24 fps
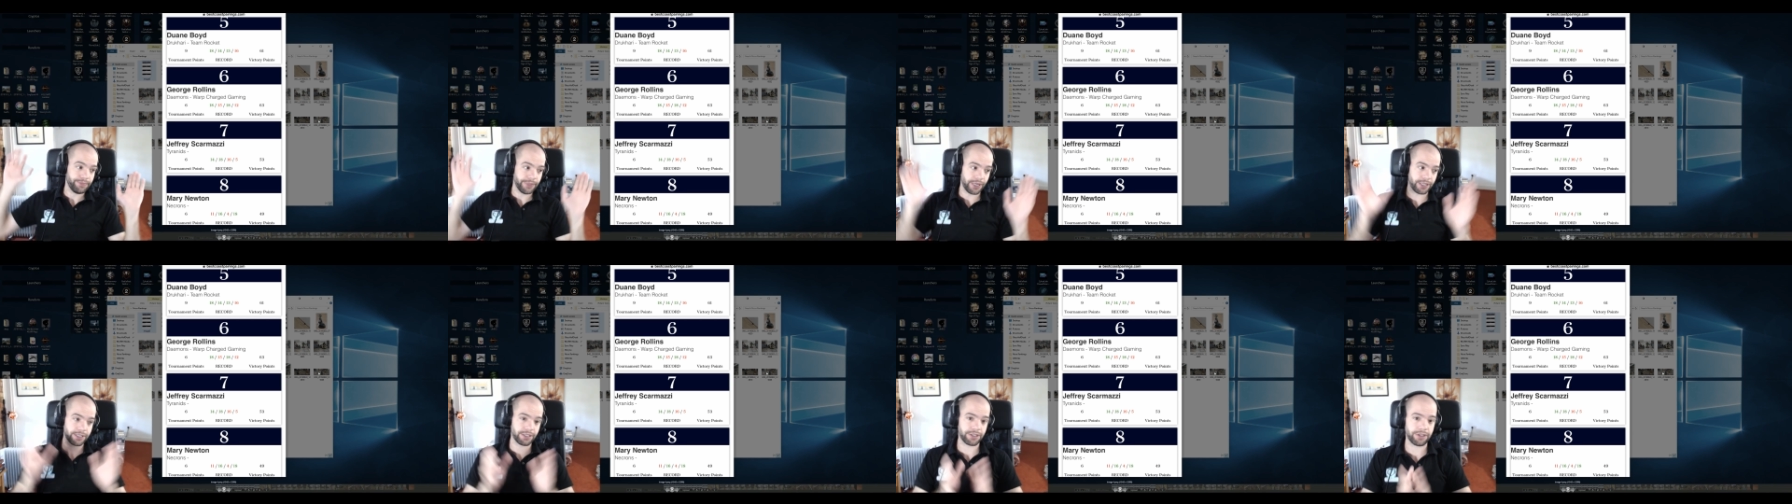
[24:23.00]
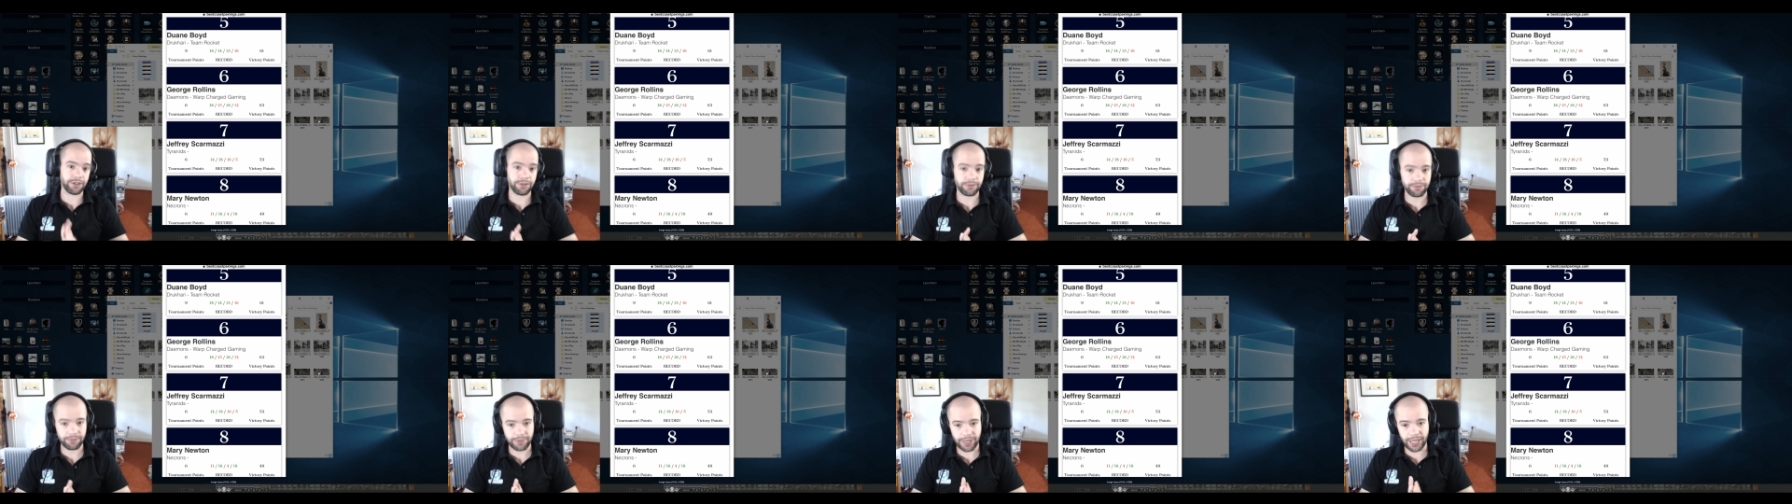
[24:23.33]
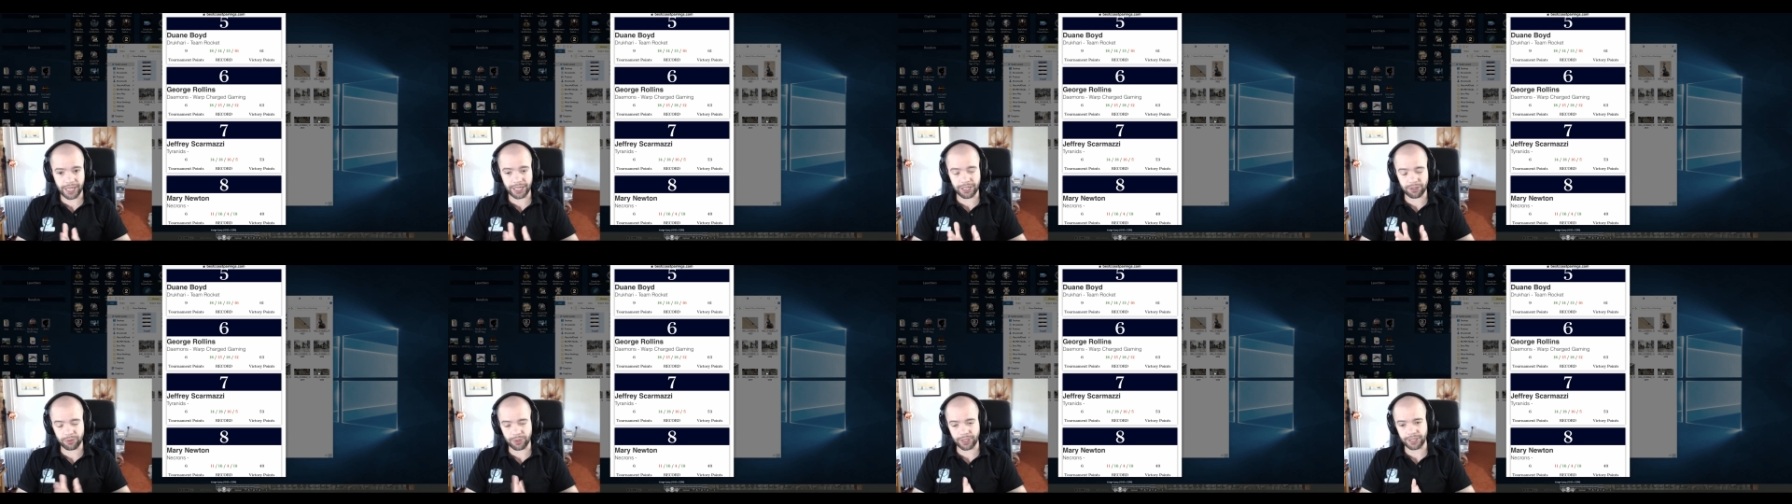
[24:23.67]
I don't know.
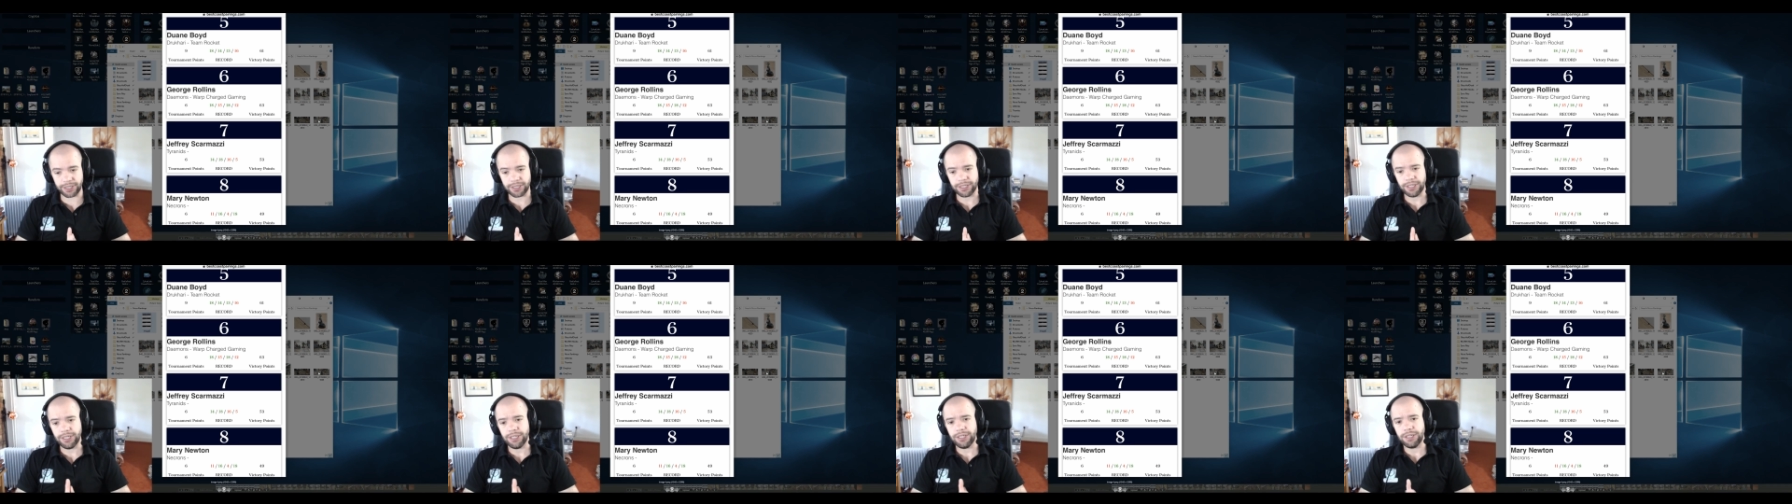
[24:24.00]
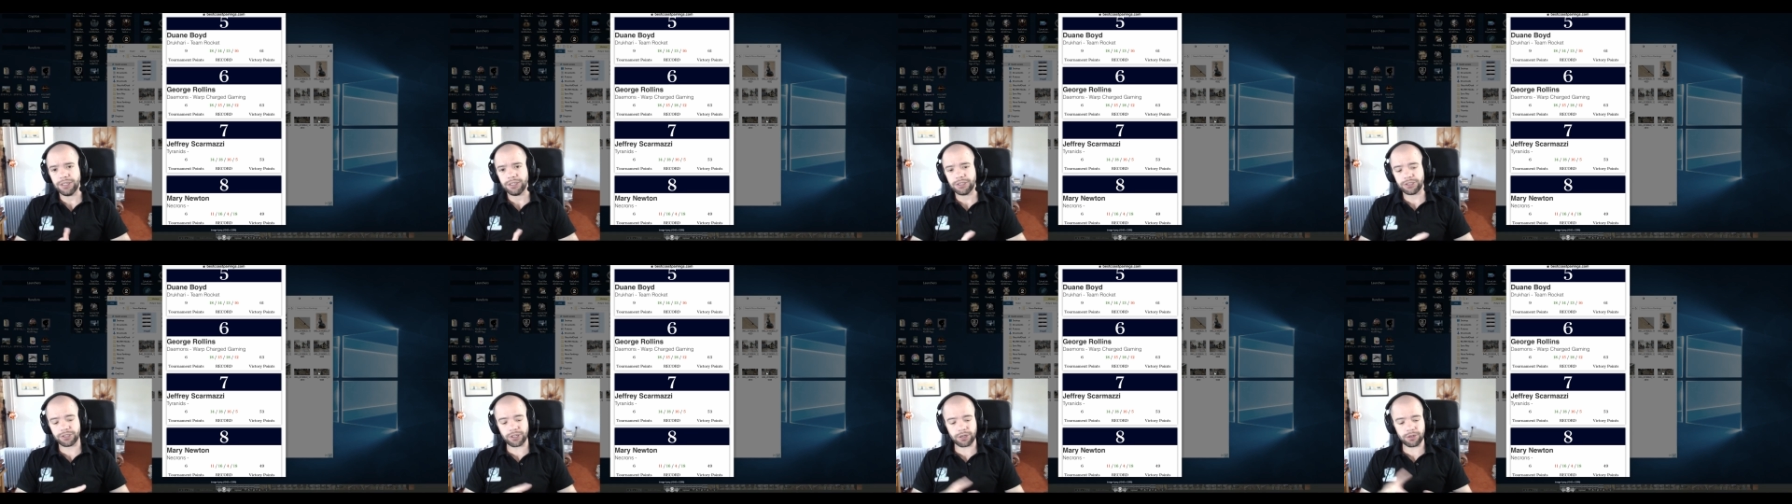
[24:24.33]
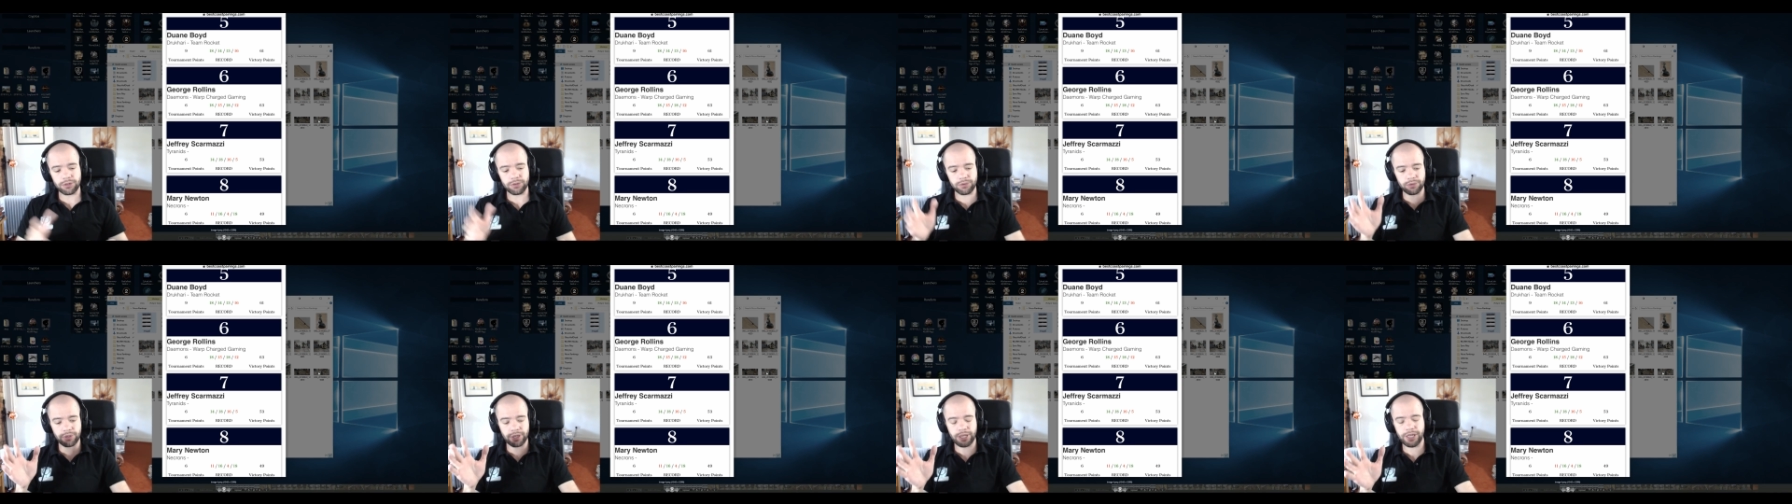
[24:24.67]
Anyway, so
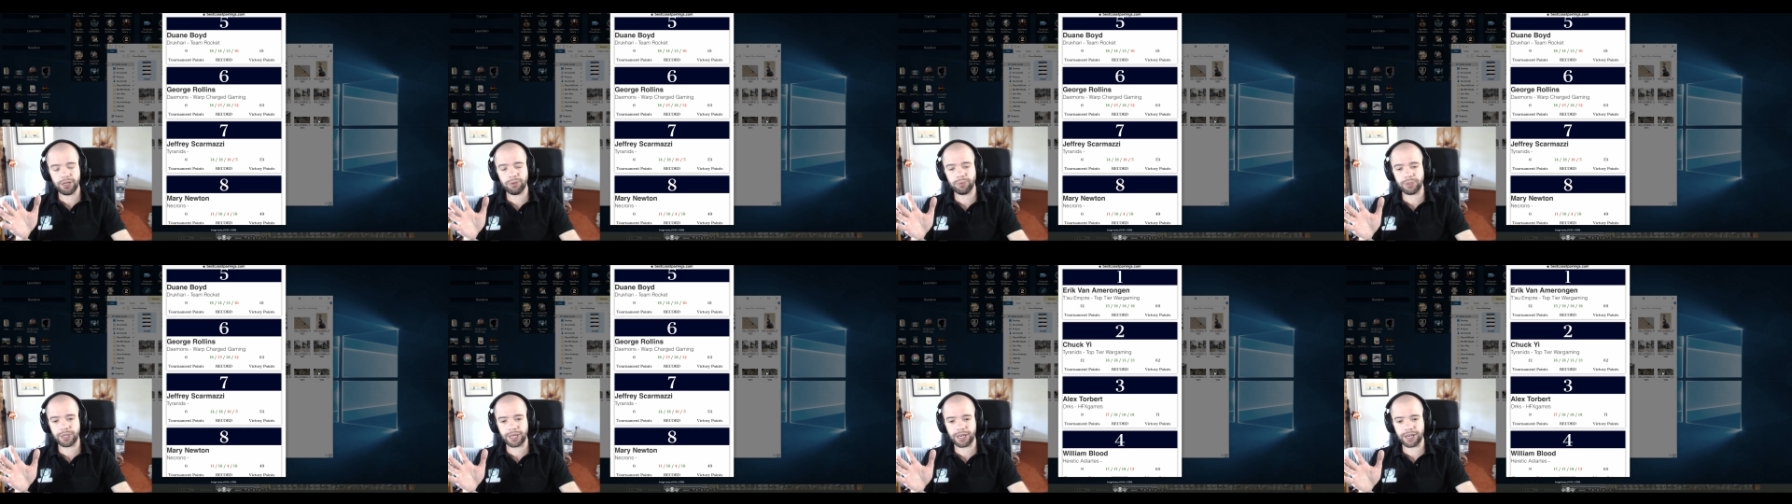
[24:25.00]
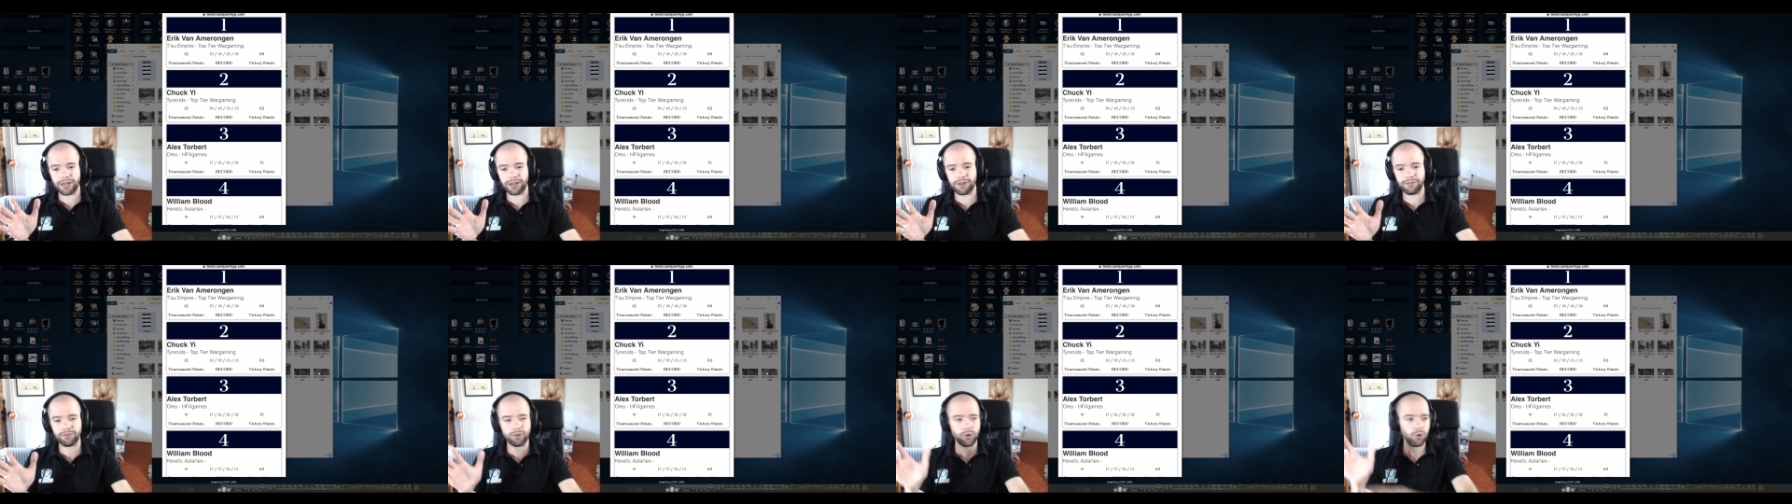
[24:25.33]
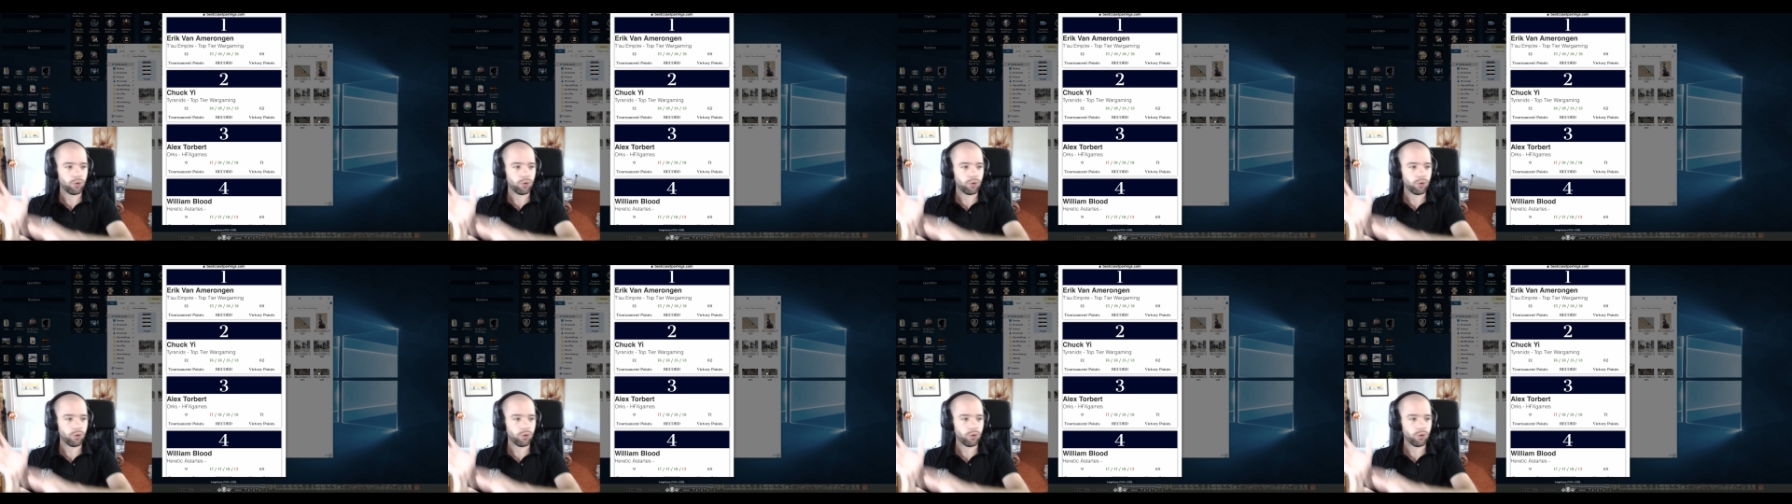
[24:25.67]
here we have